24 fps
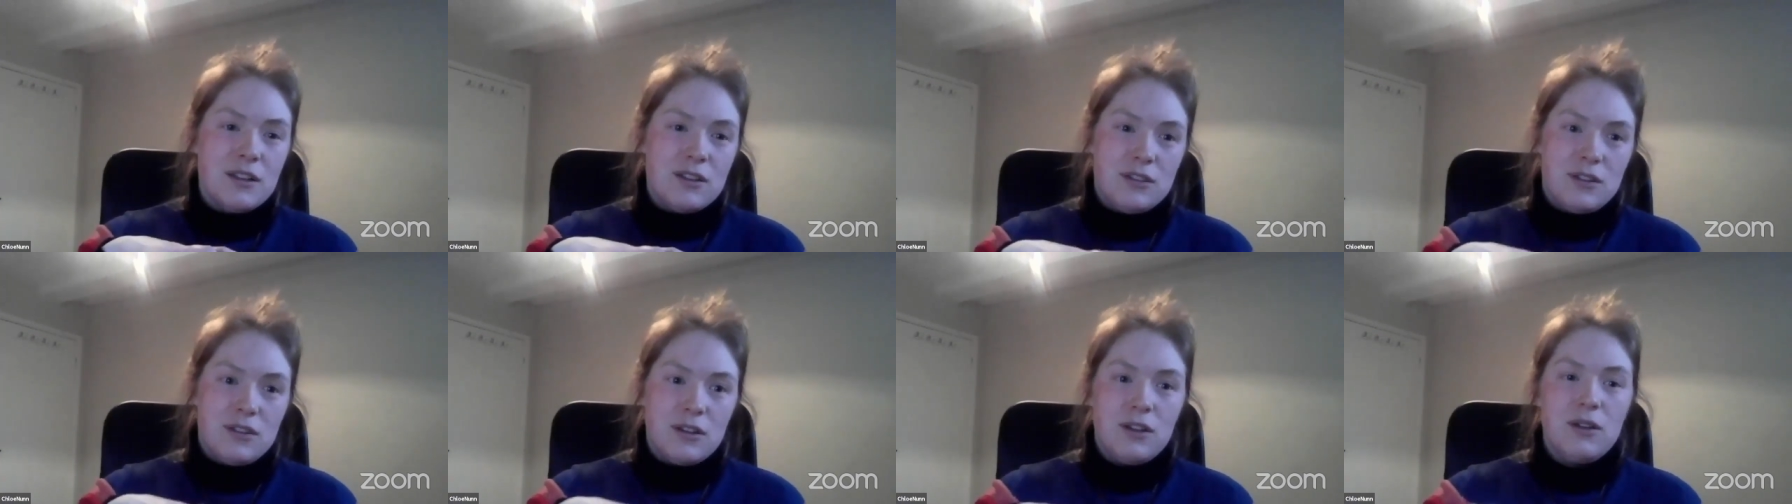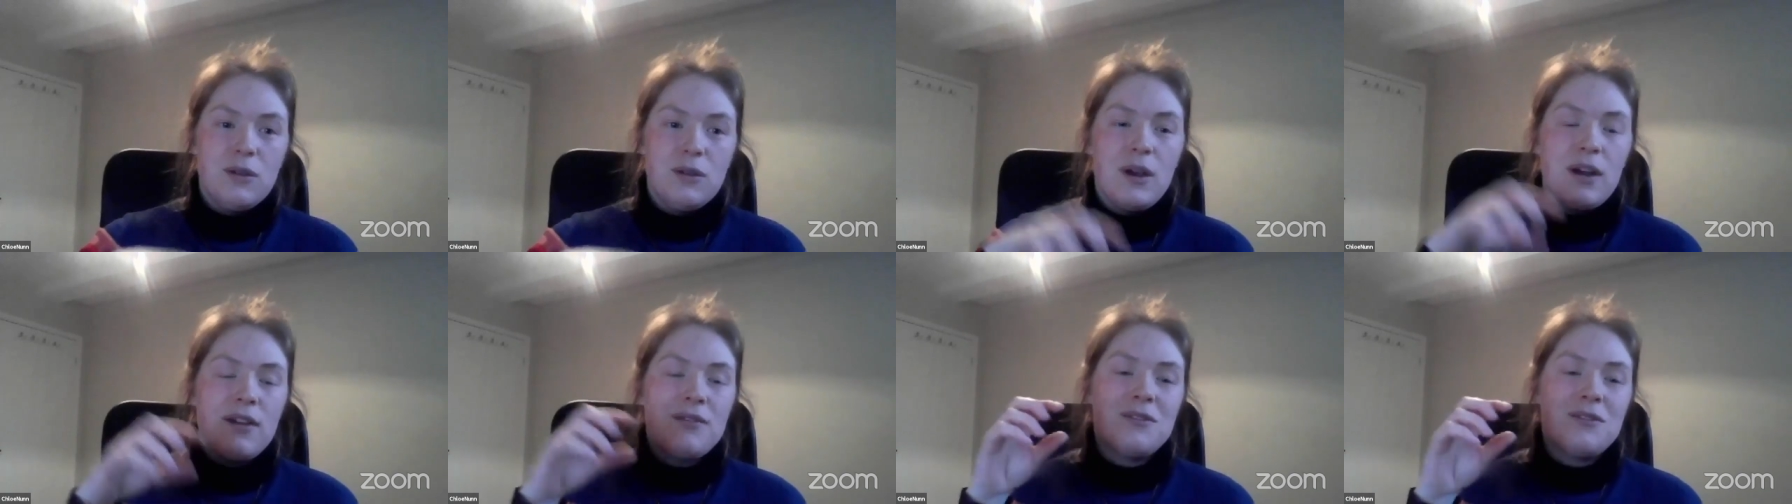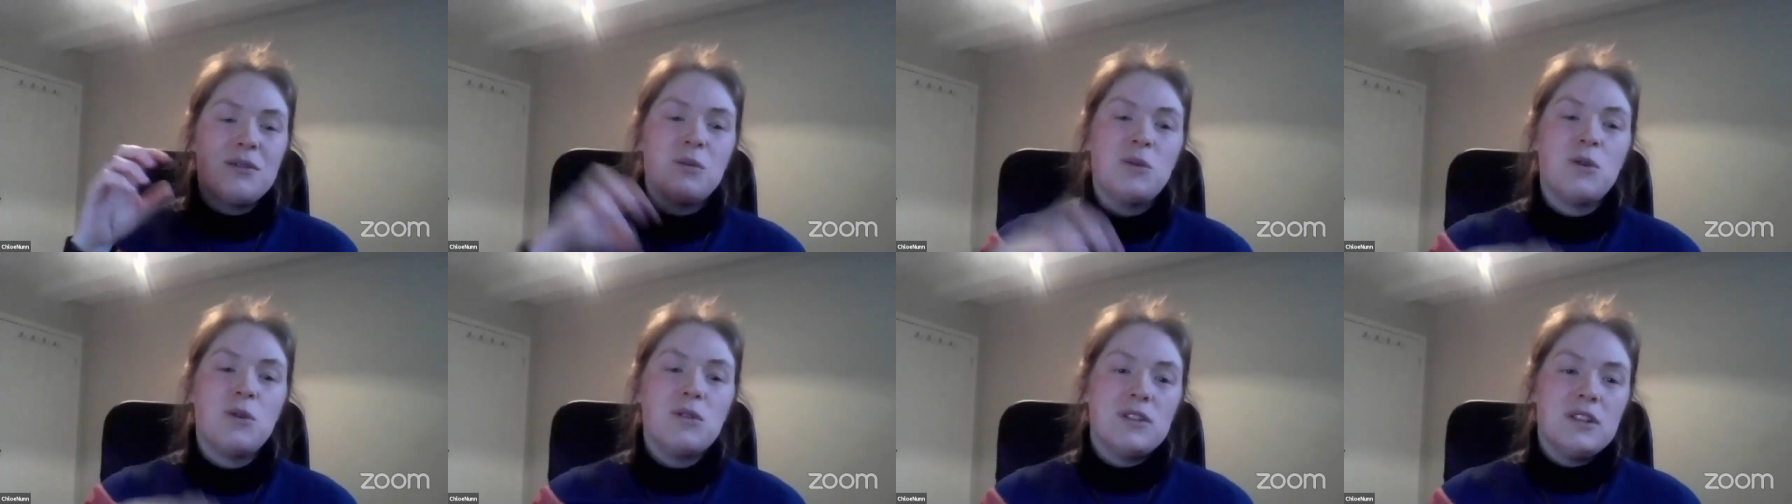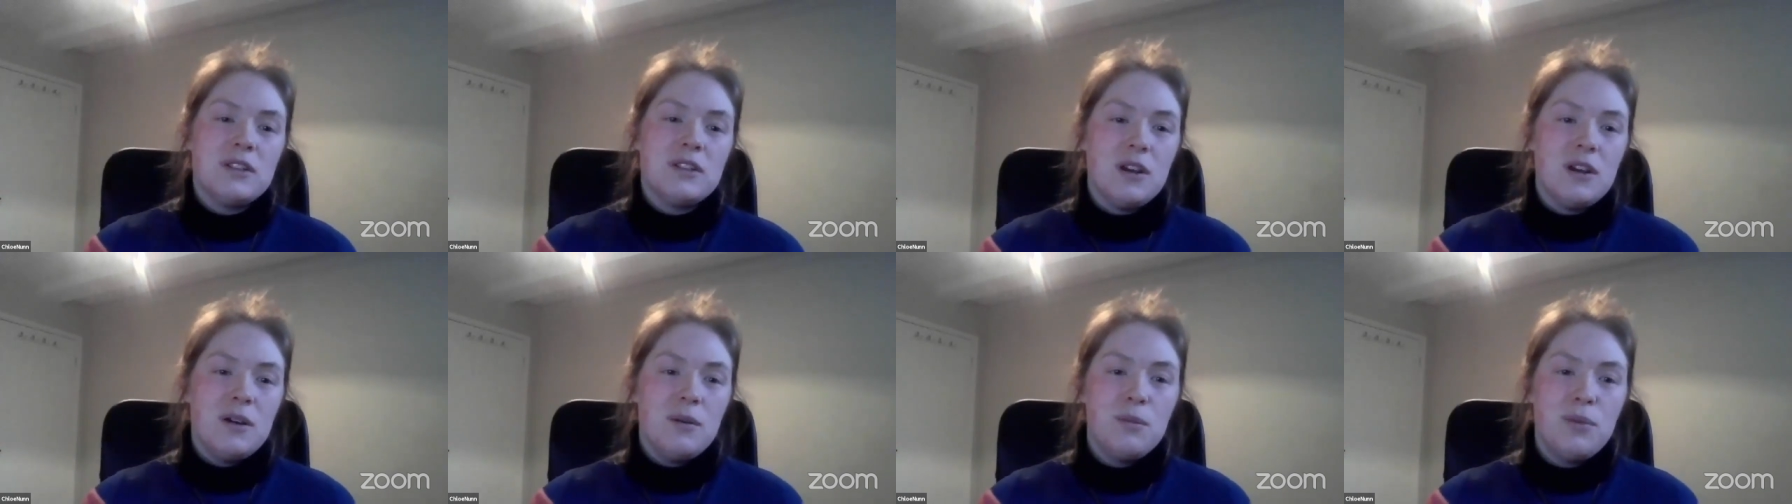So you have a water
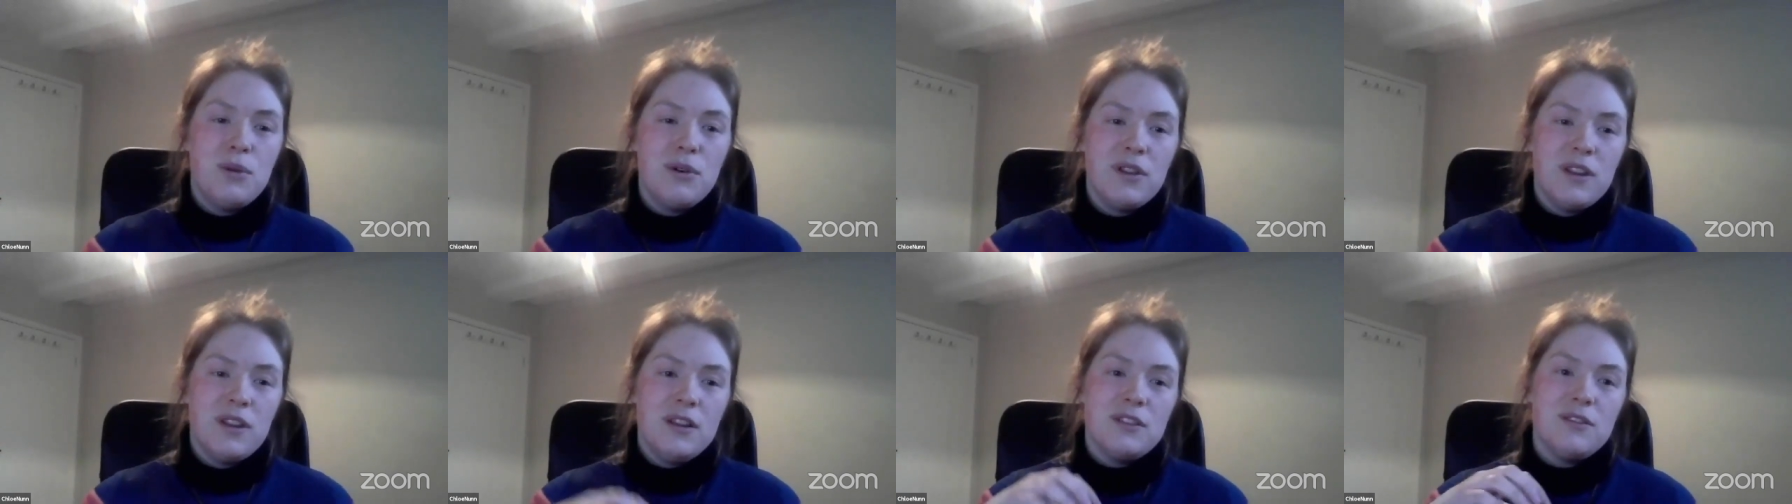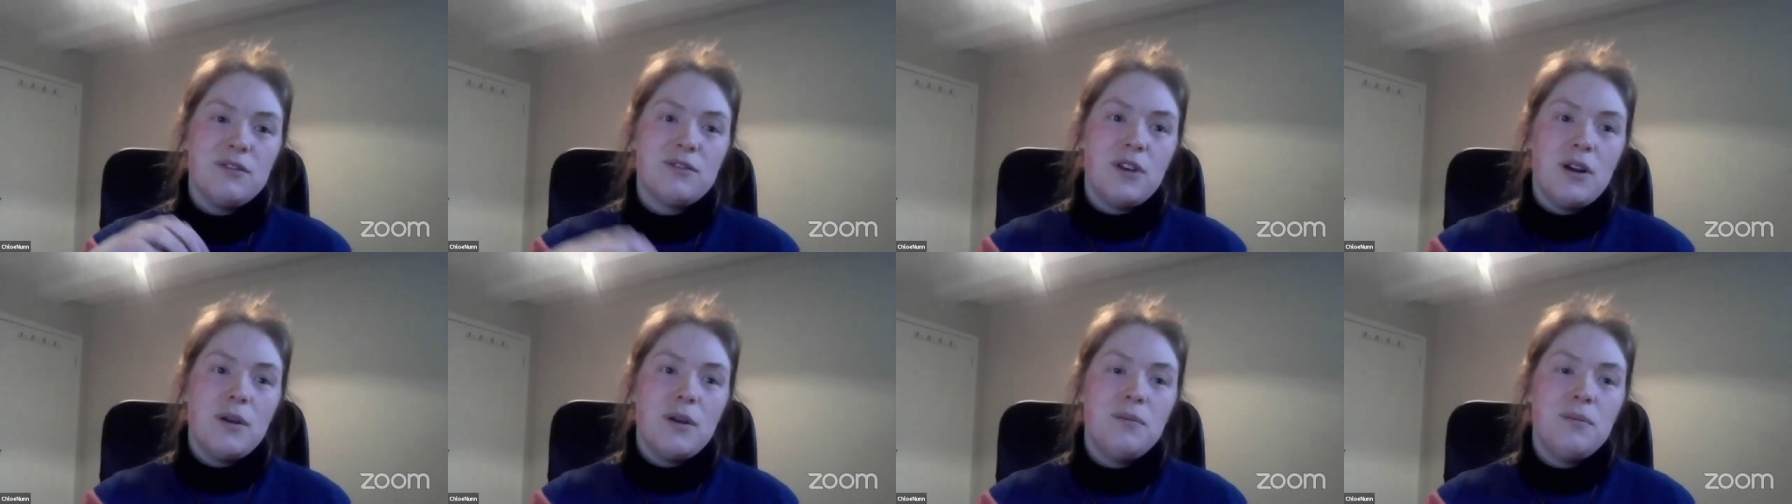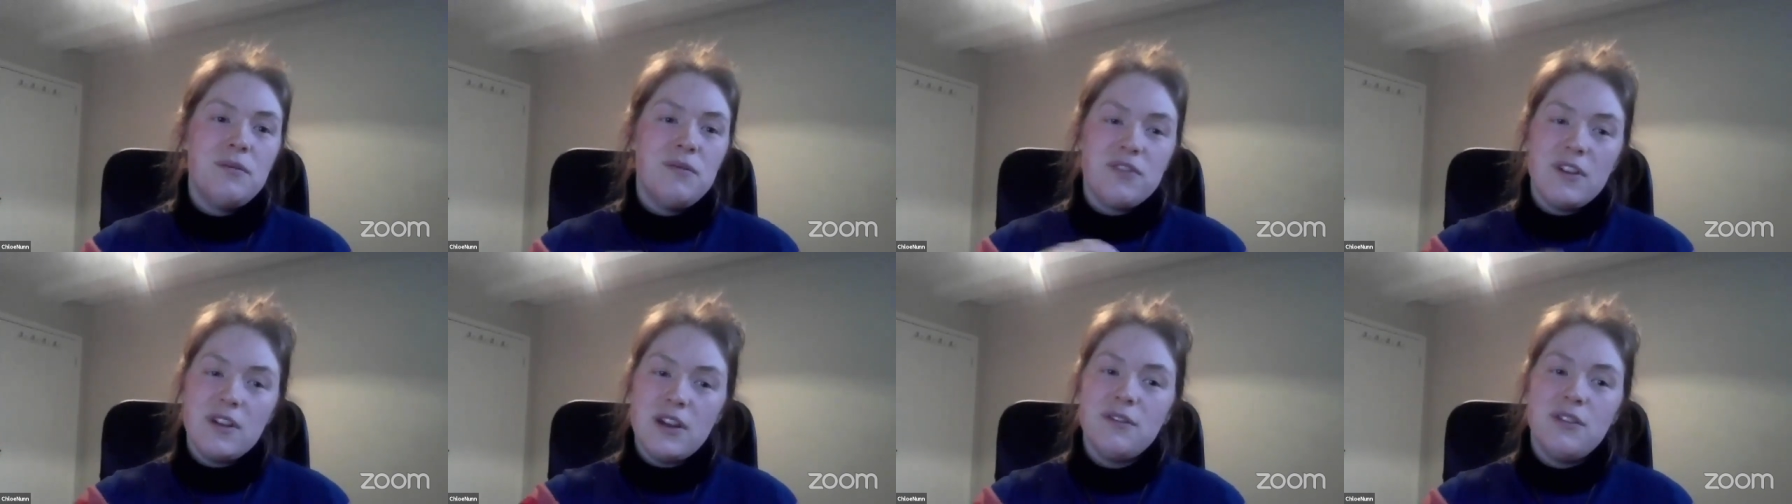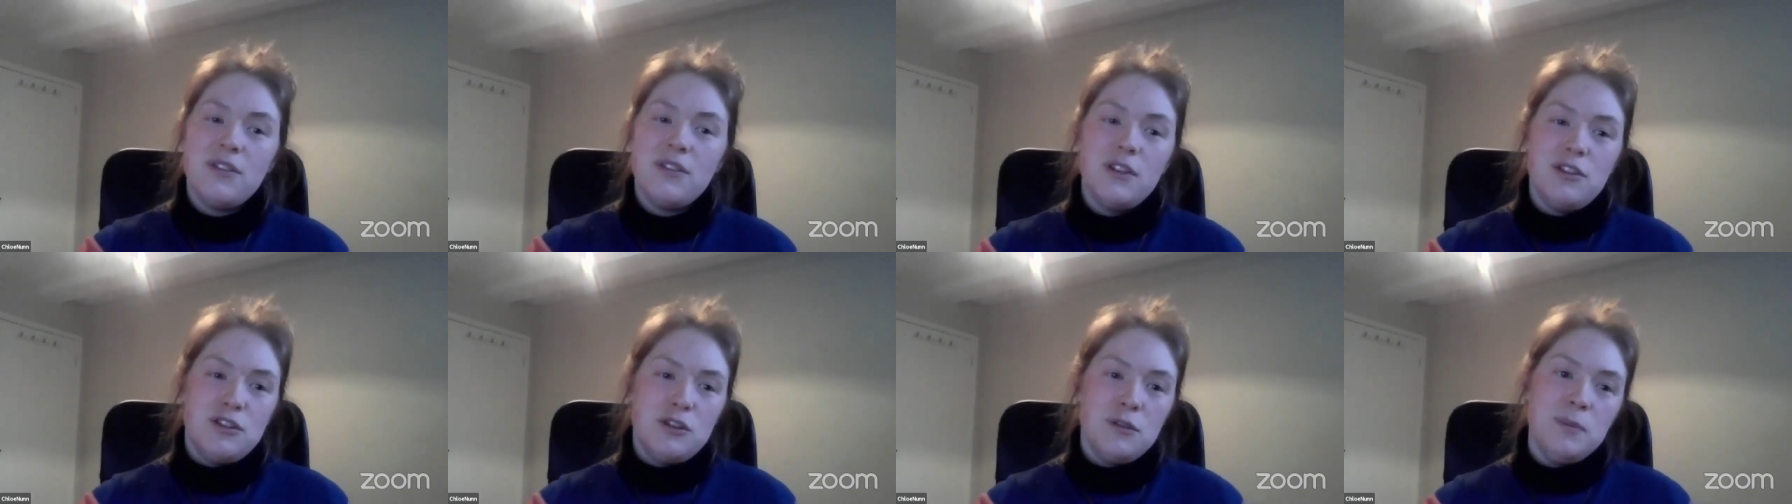sample that's from
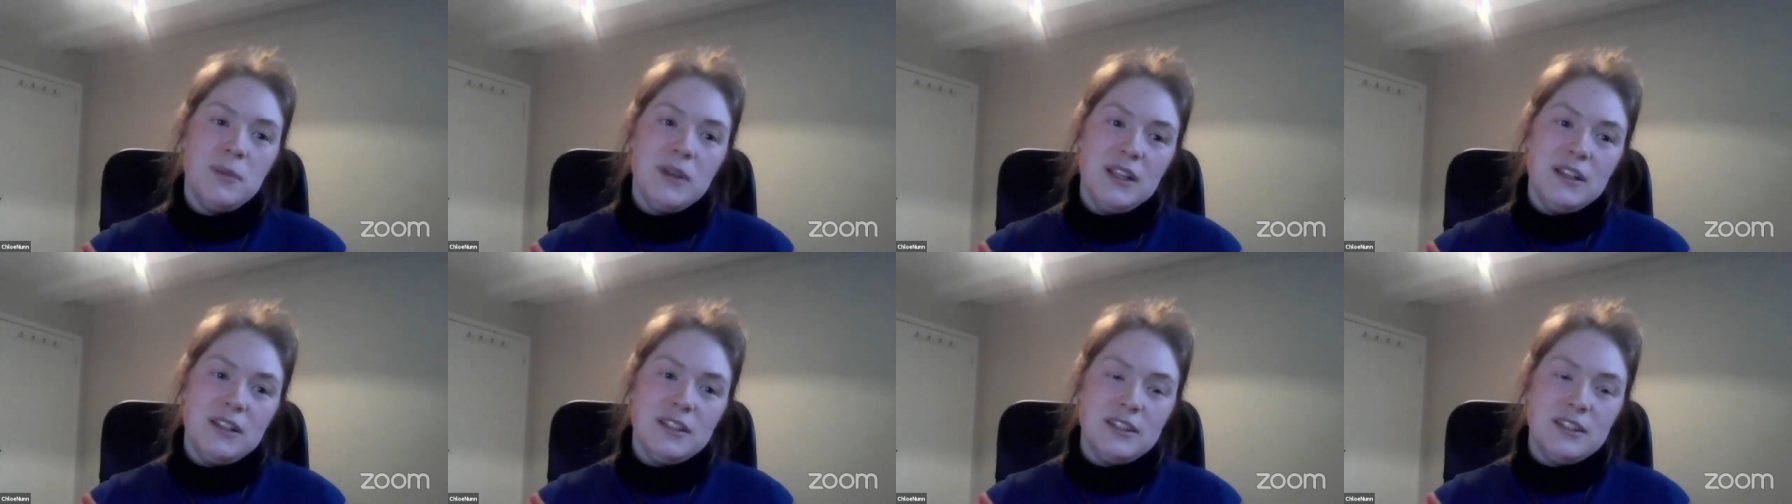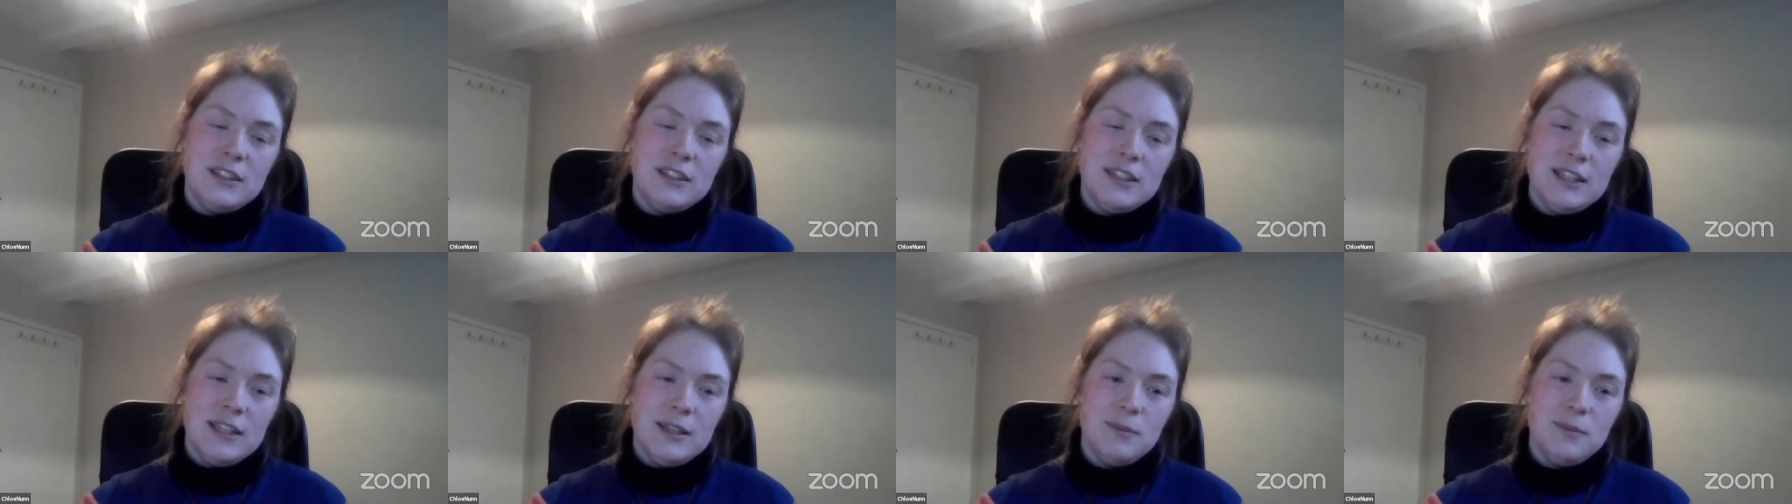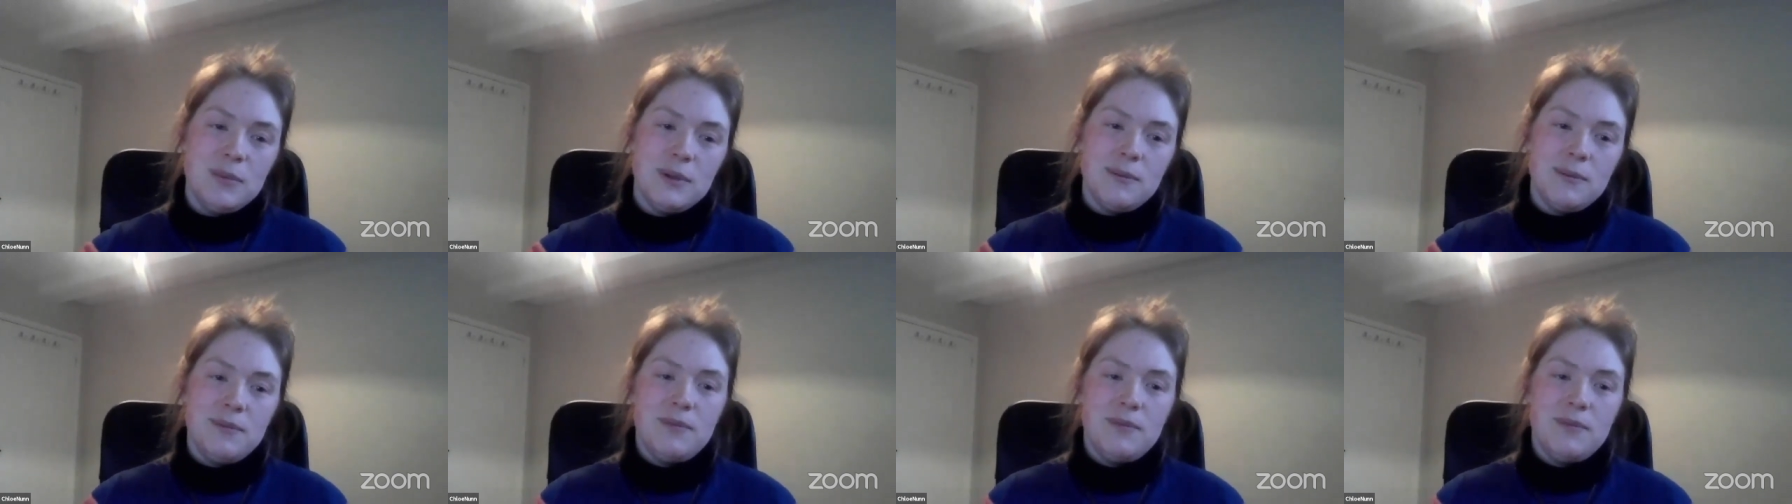500 meters deep,